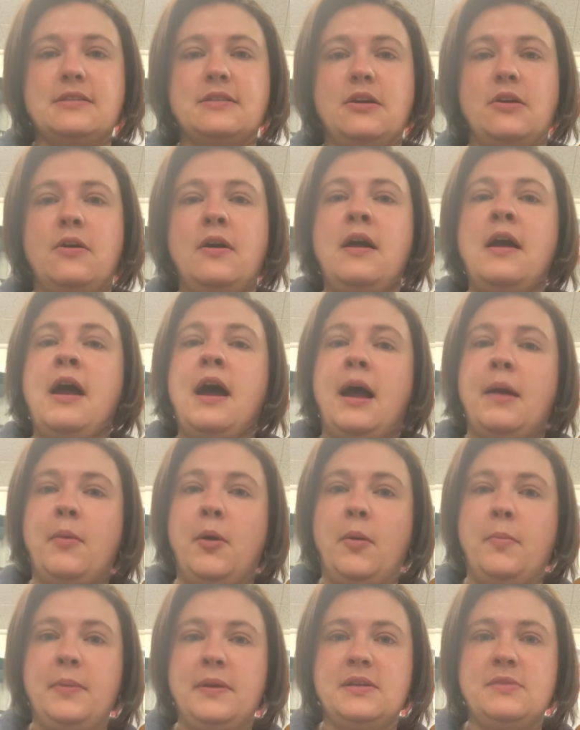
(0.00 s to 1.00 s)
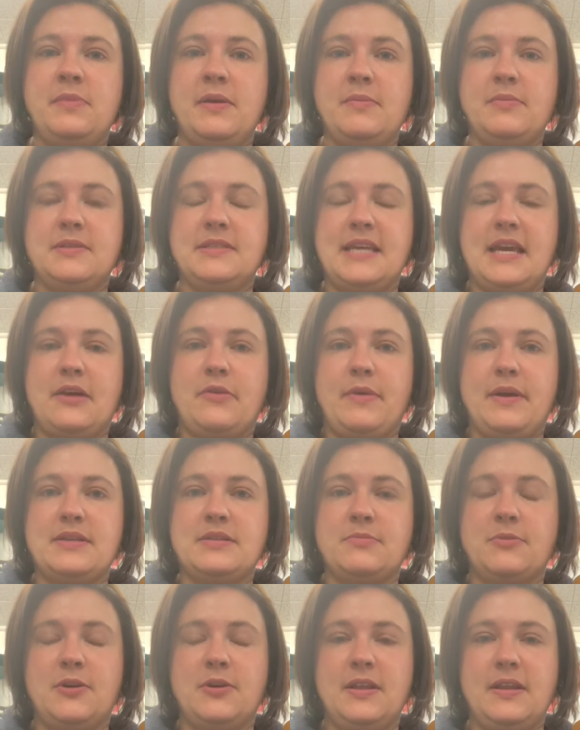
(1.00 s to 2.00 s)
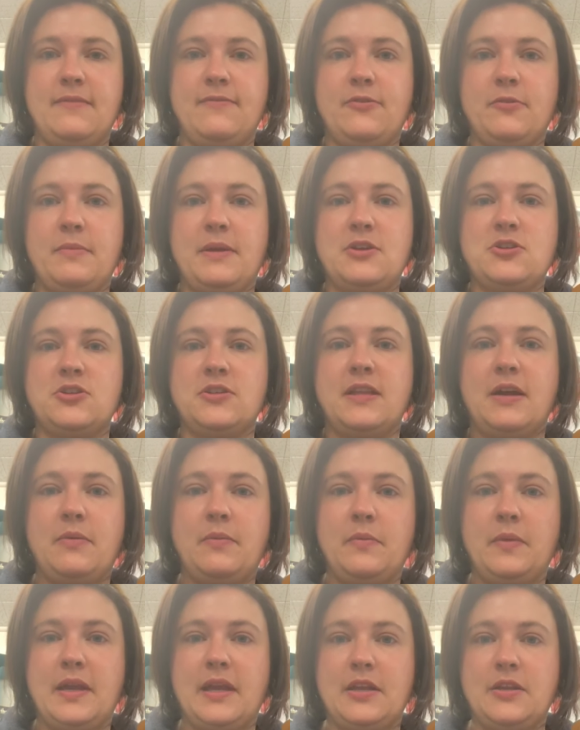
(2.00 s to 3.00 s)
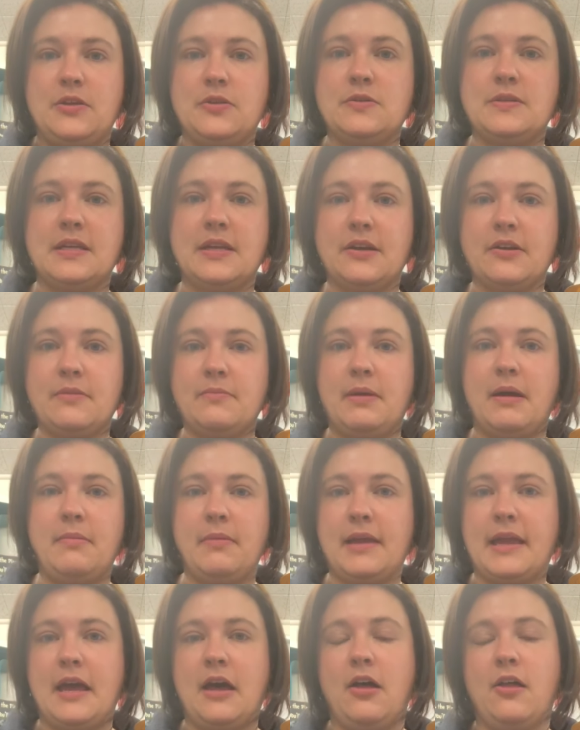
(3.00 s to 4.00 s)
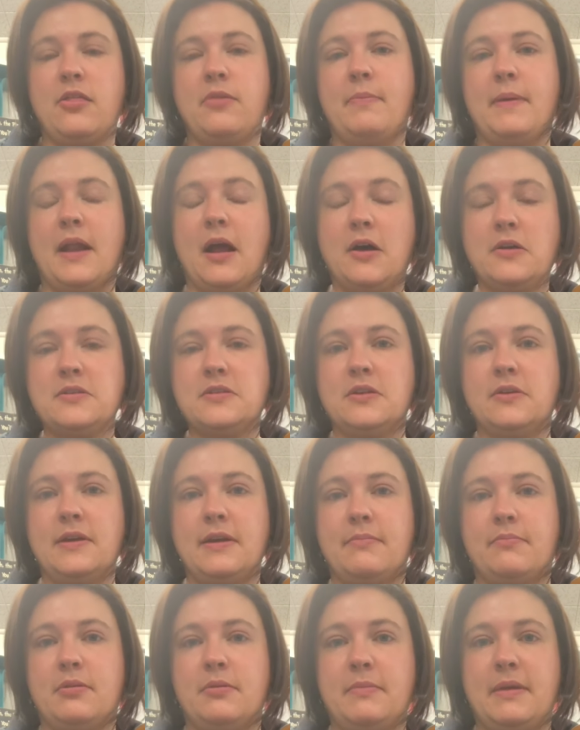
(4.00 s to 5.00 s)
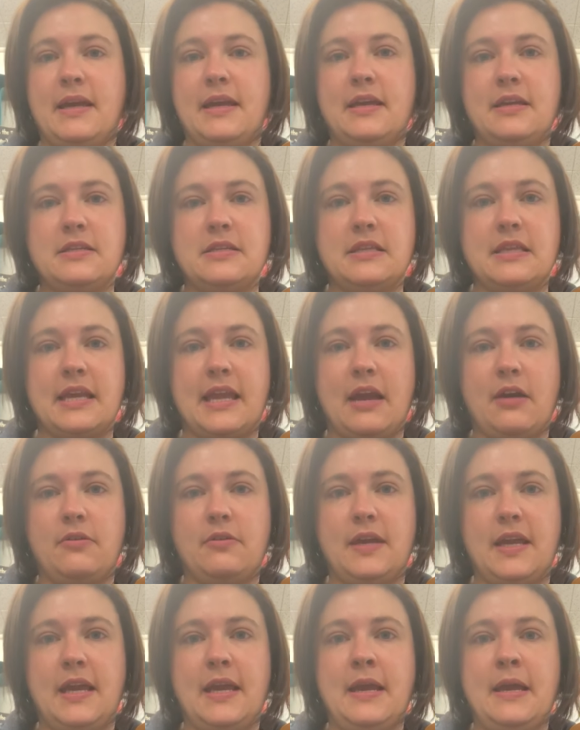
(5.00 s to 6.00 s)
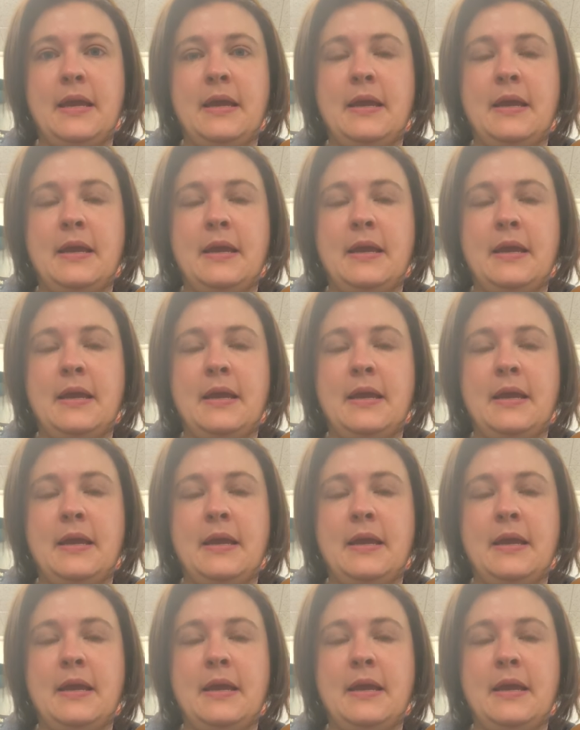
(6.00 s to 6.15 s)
So I'm hoping to be able to take away some good information that we can use here in public health, but also implement into the county,